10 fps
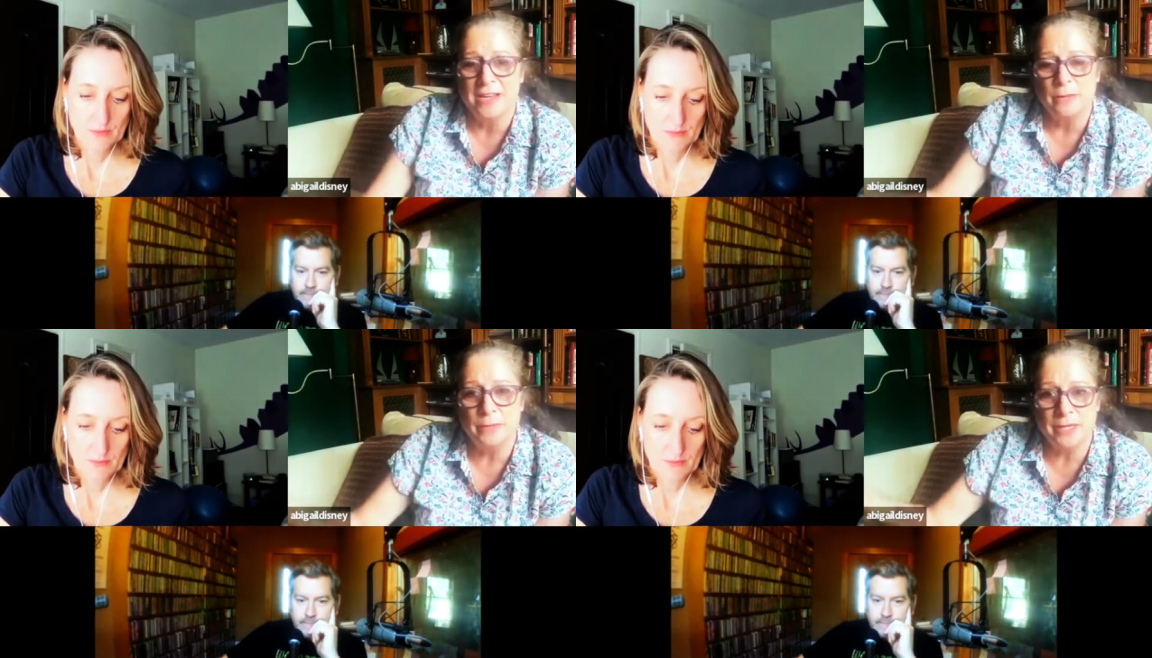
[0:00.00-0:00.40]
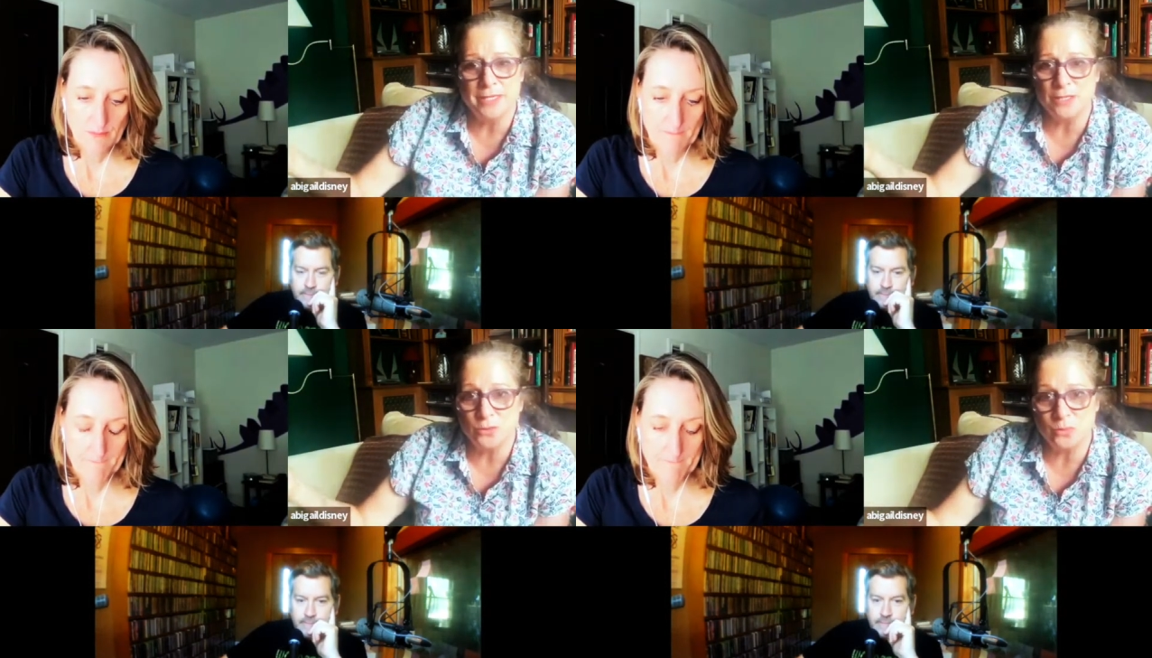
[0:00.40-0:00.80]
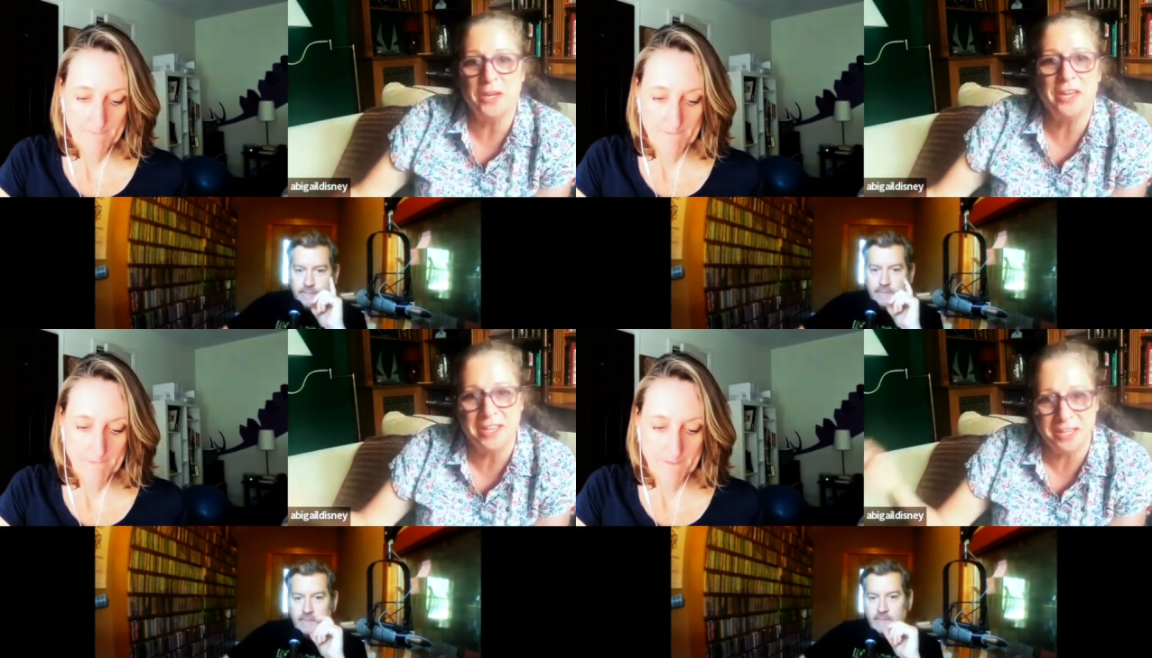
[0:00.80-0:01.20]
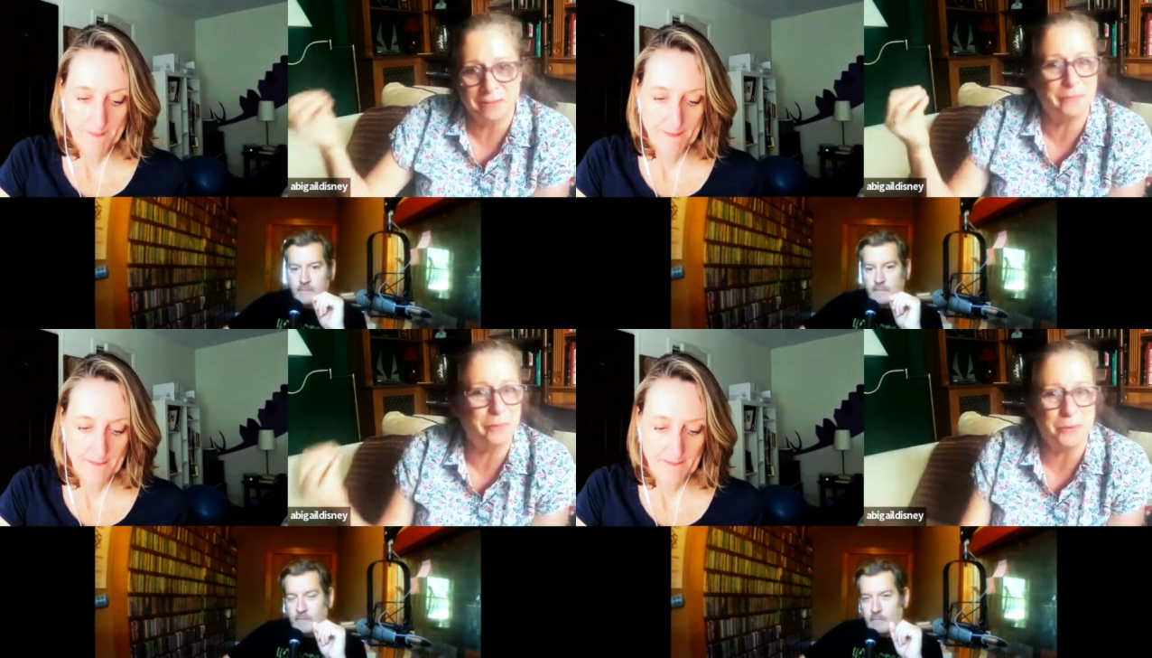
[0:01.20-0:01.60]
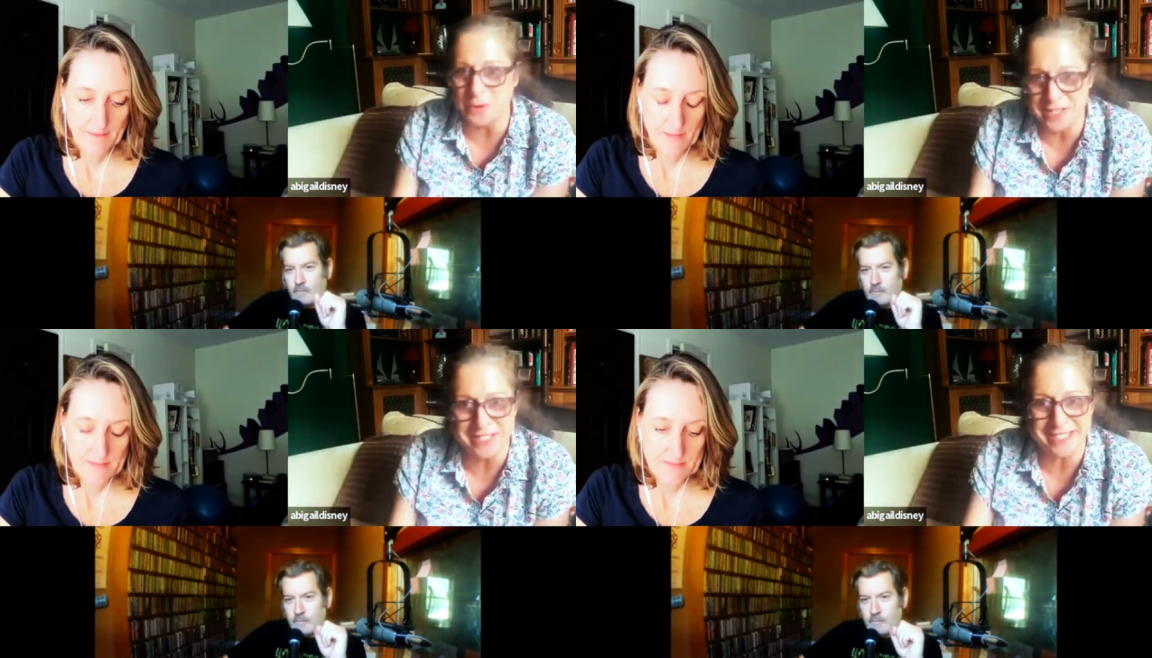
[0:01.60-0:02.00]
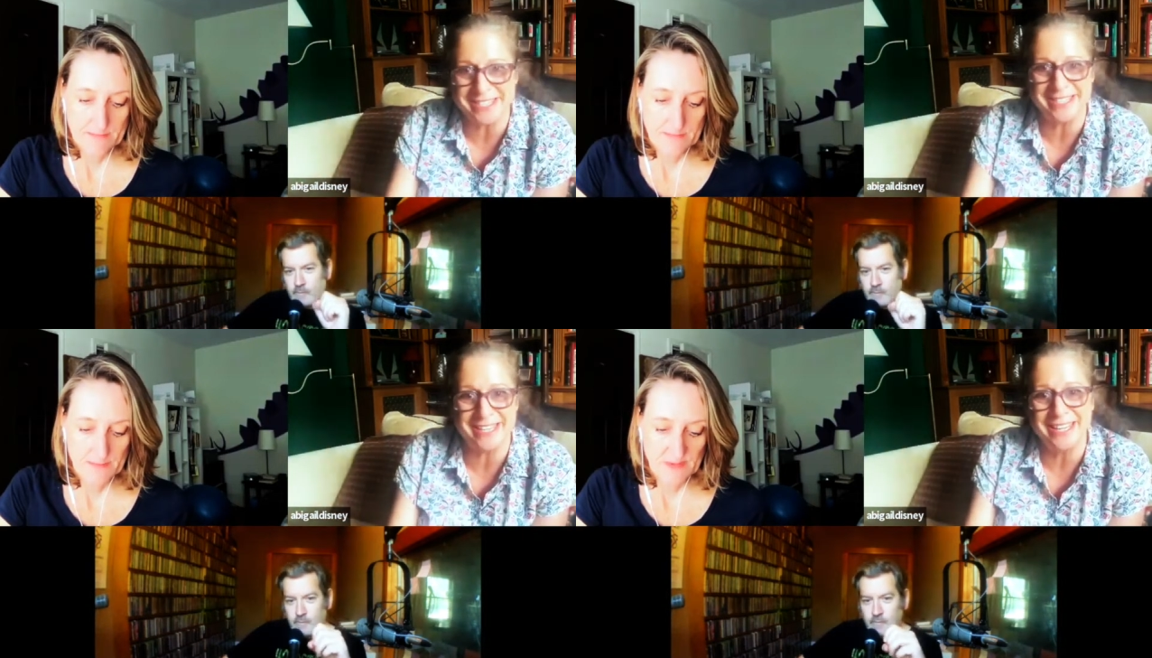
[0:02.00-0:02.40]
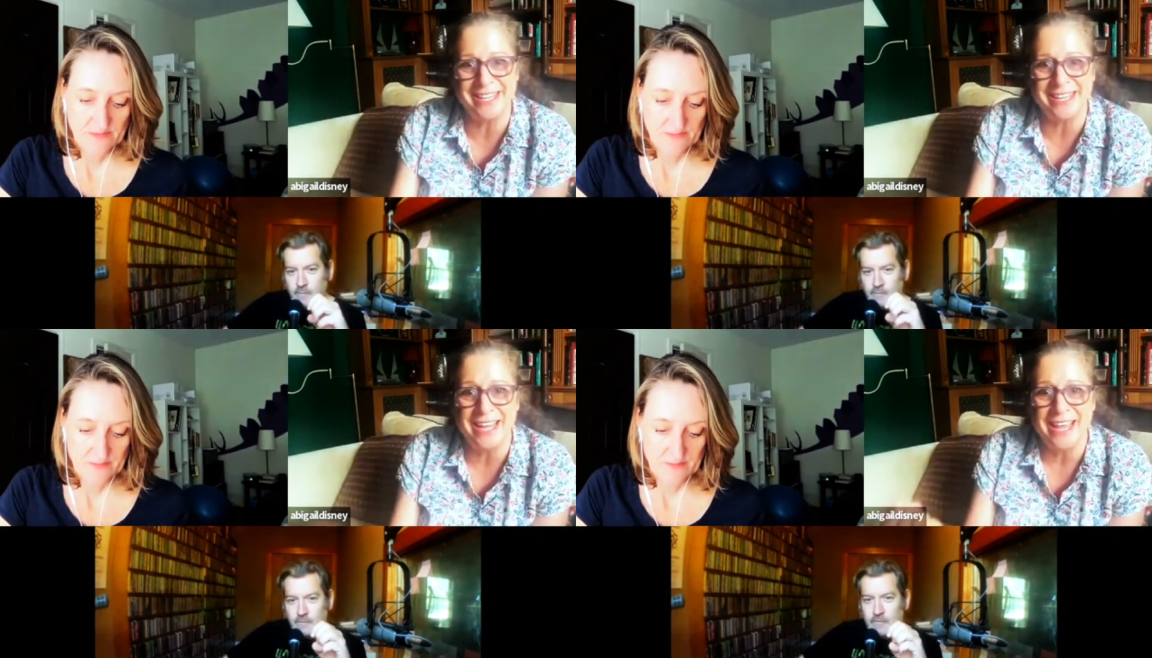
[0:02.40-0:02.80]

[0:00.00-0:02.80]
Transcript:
Speaker 1: because it's really important to see